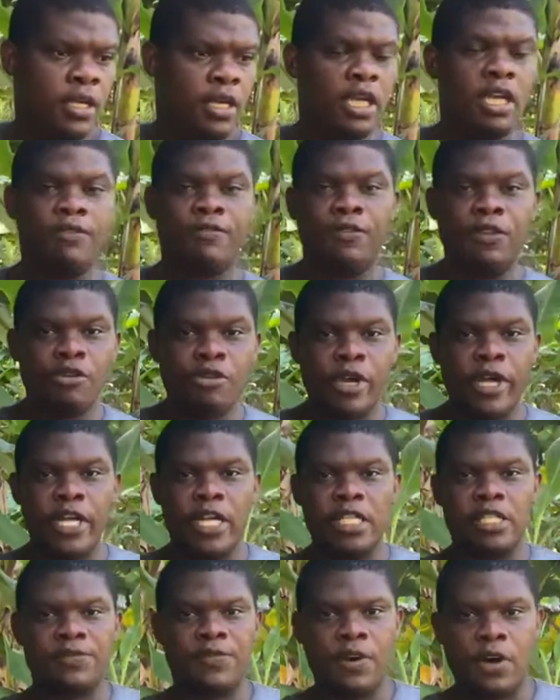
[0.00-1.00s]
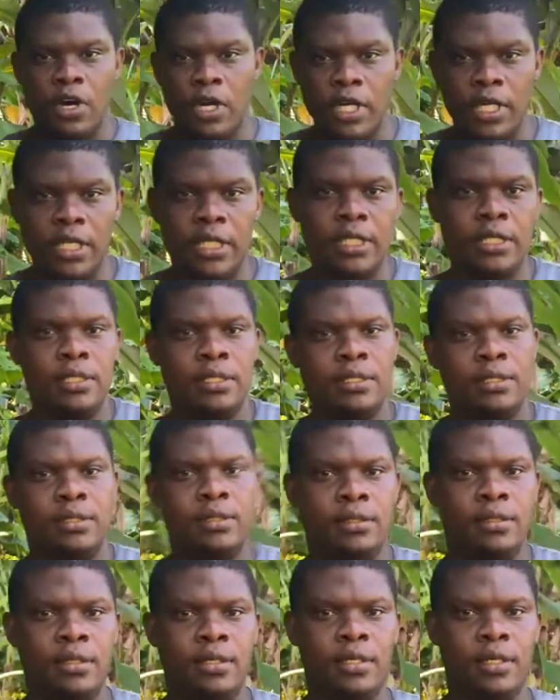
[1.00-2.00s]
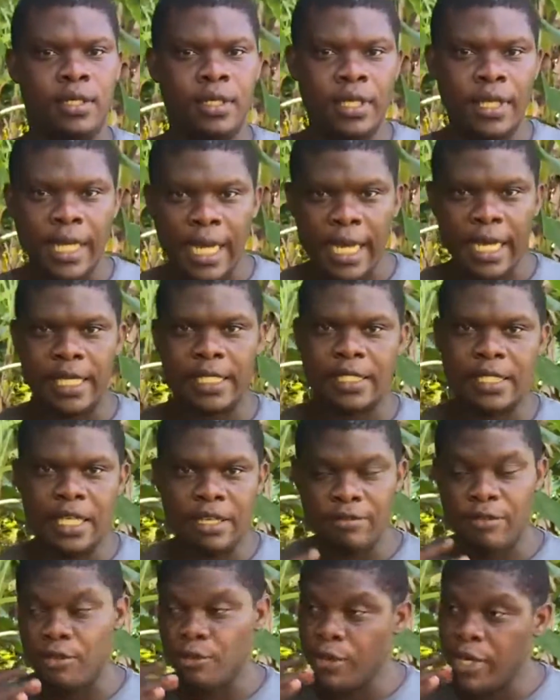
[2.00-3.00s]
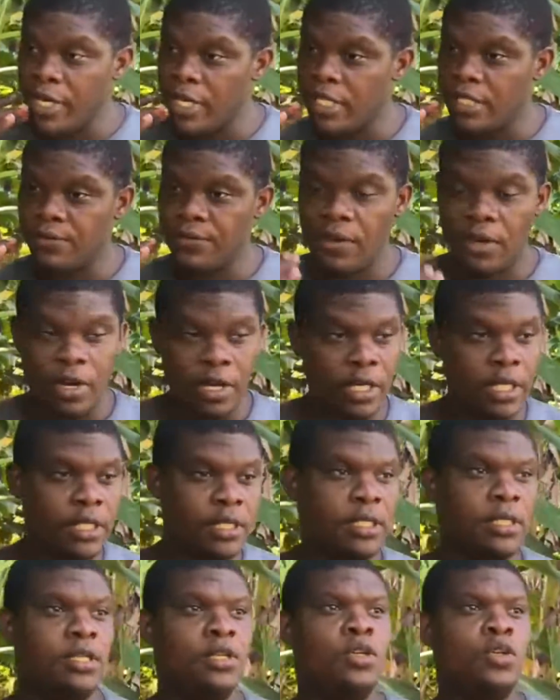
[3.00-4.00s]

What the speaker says: If the rain is falling, guys, if the rain is falling,